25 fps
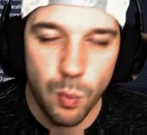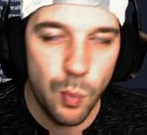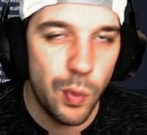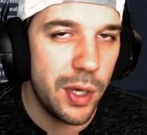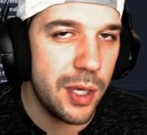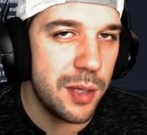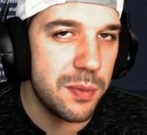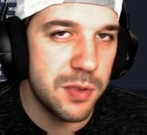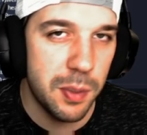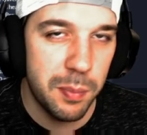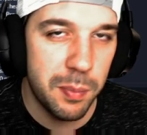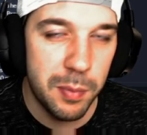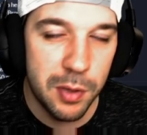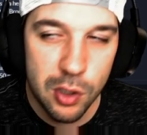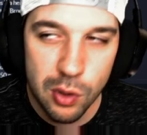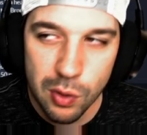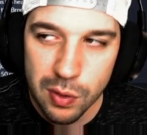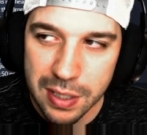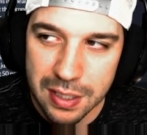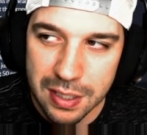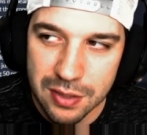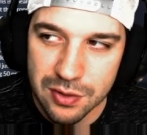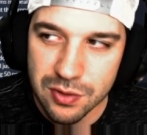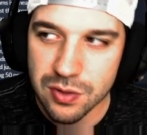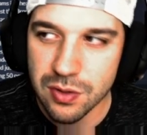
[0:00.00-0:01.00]
Williams. I mean, you
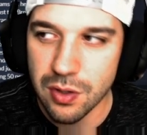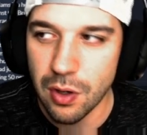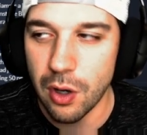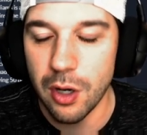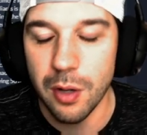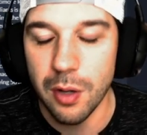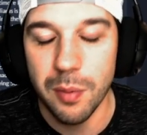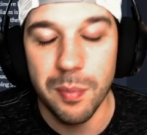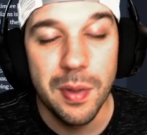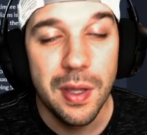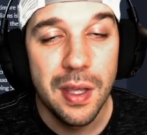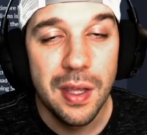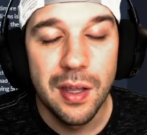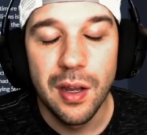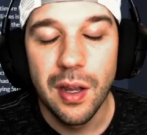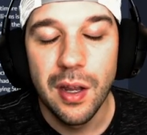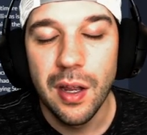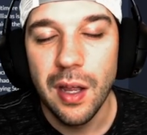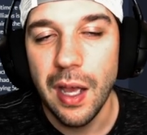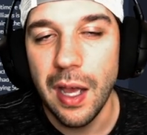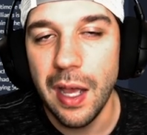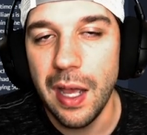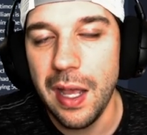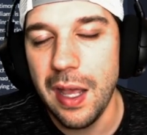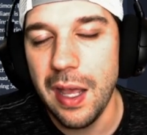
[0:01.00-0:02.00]
can't start him.
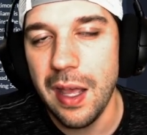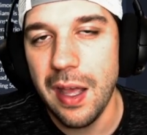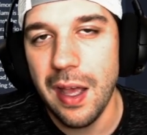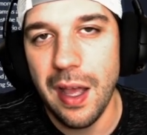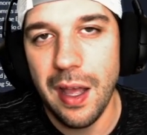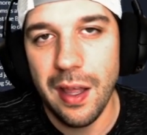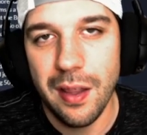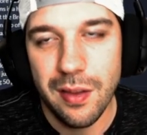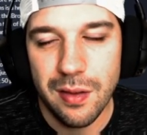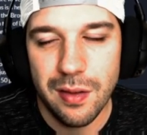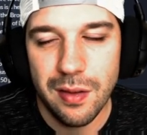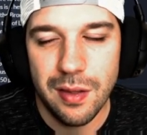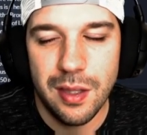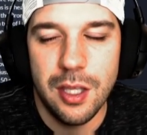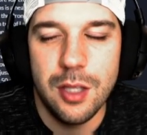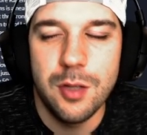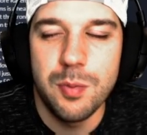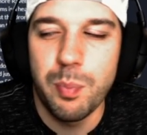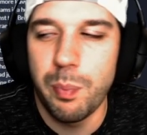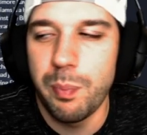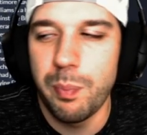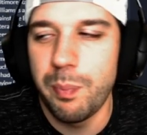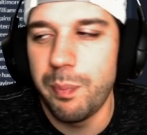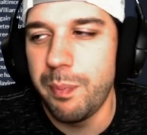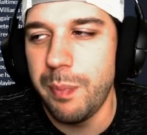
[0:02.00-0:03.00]
I, he's
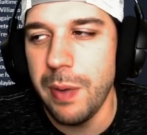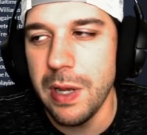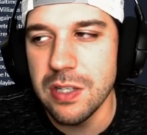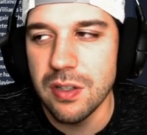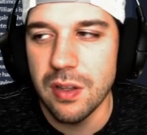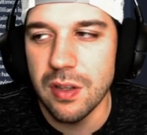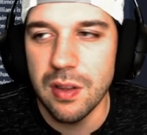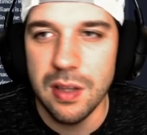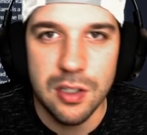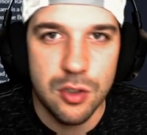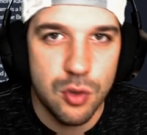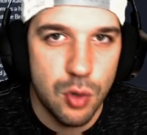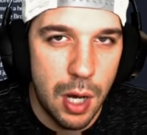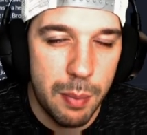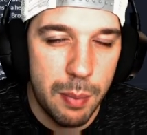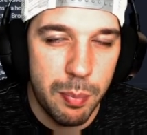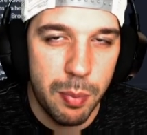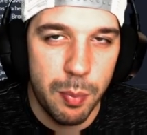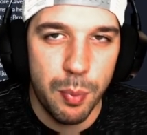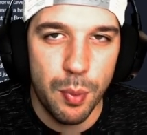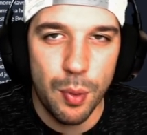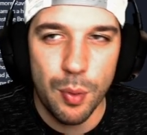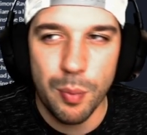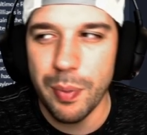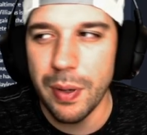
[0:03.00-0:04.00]
basically
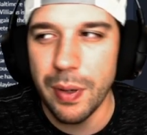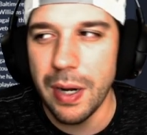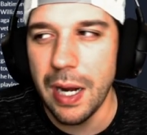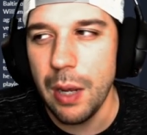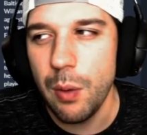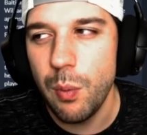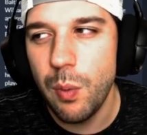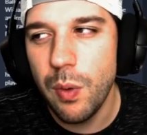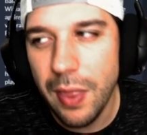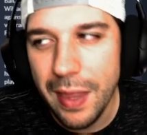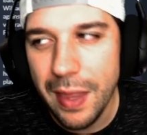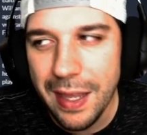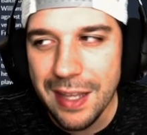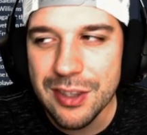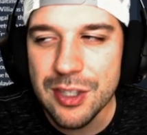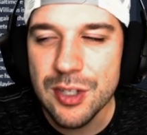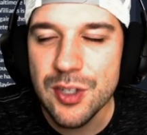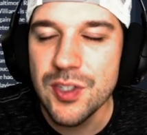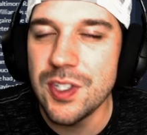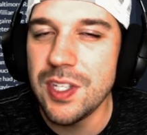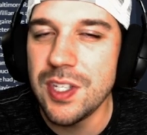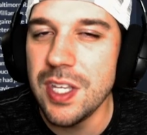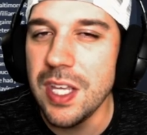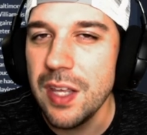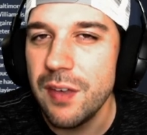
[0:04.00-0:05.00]
droppable, but I would like to
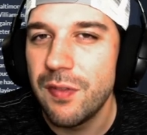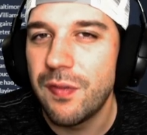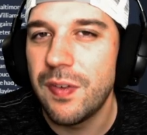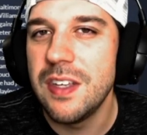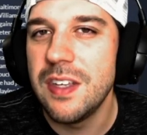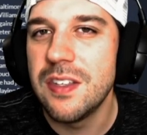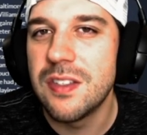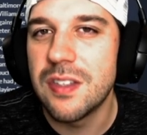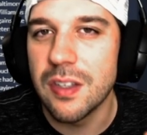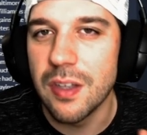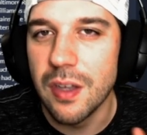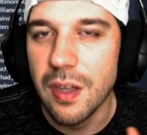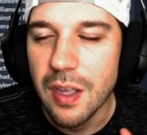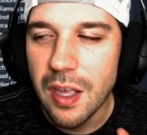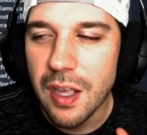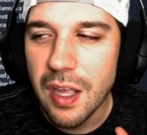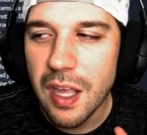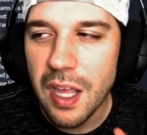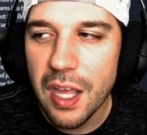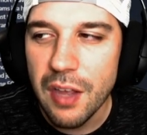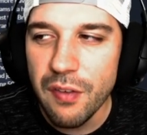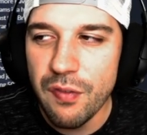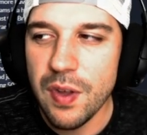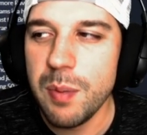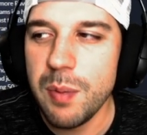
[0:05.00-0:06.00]
see if he's a
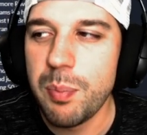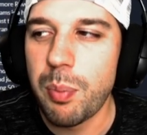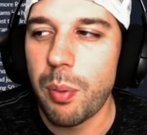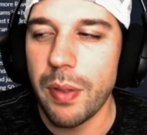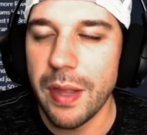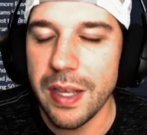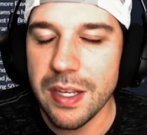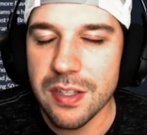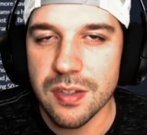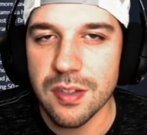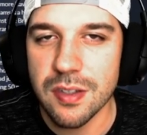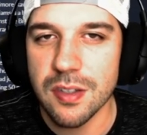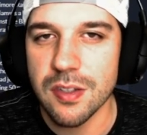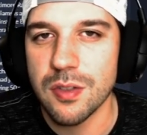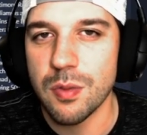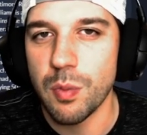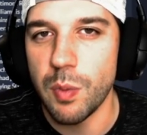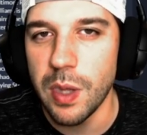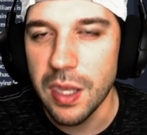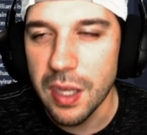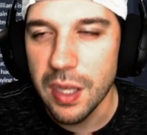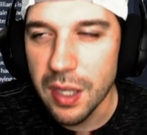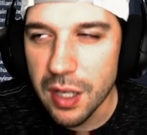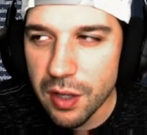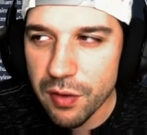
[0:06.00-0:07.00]
if he plays this week,
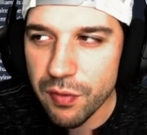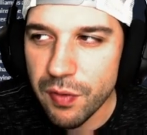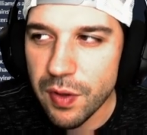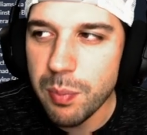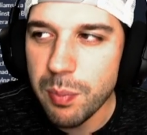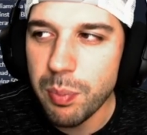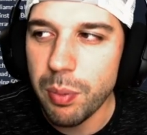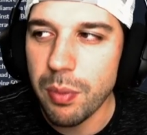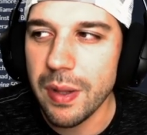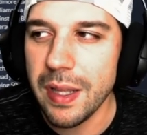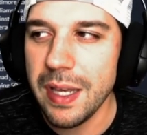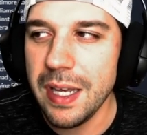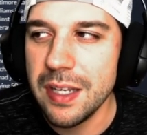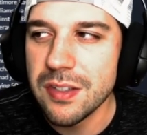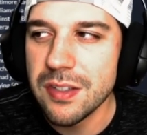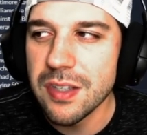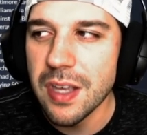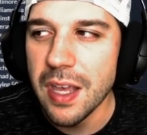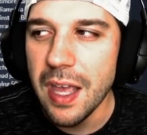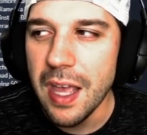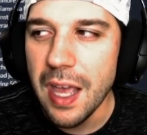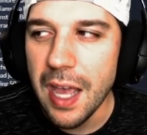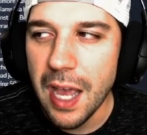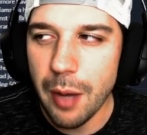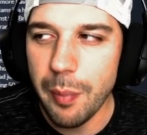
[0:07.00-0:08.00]
and if he plays,
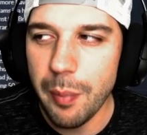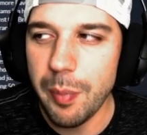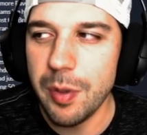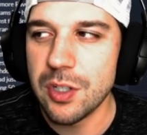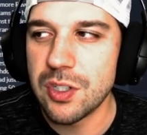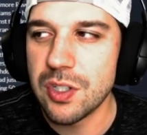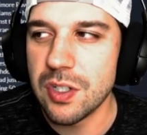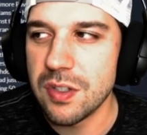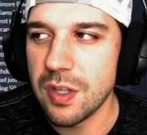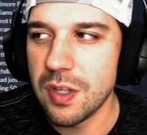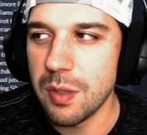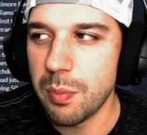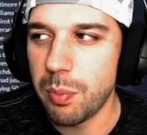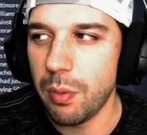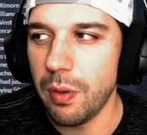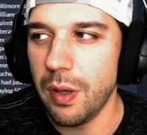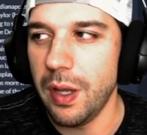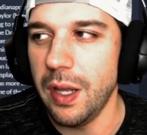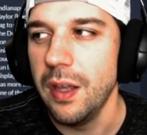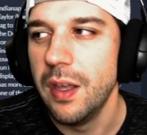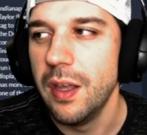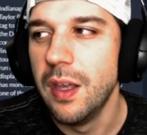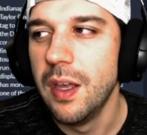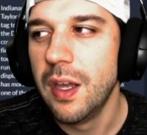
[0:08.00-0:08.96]
how much does he play?